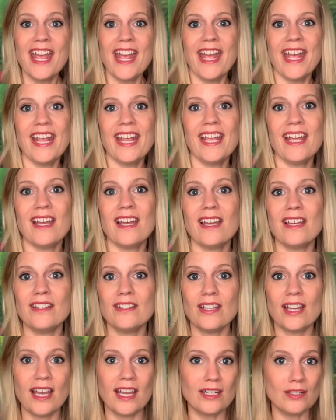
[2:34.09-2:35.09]
and
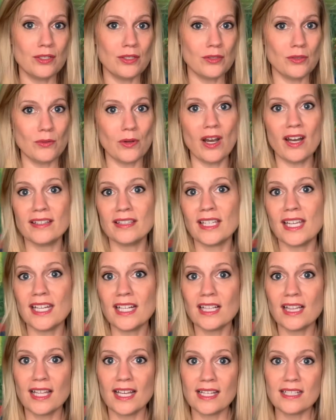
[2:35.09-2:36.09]
I do online
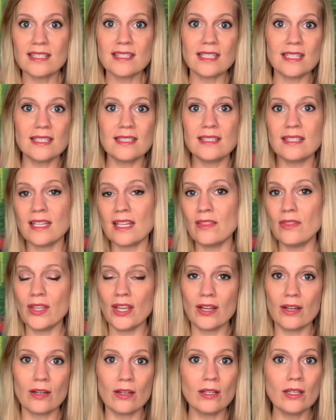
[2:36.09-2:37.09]
classes in
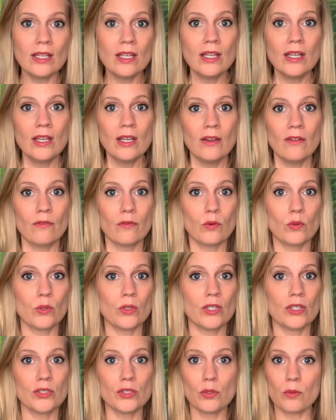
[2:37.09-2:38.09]
there
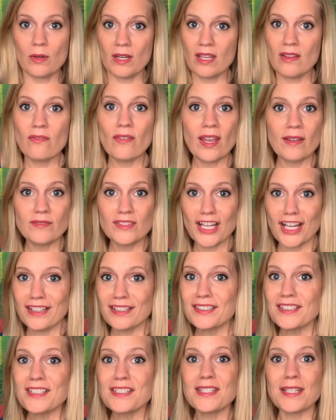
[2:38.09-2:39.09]
for
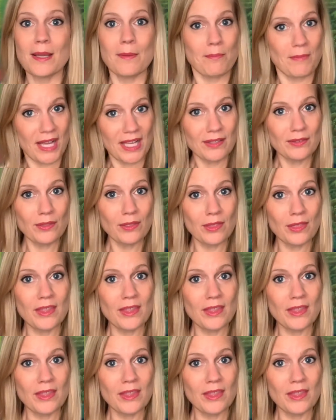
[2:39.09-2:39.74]
$25 a month,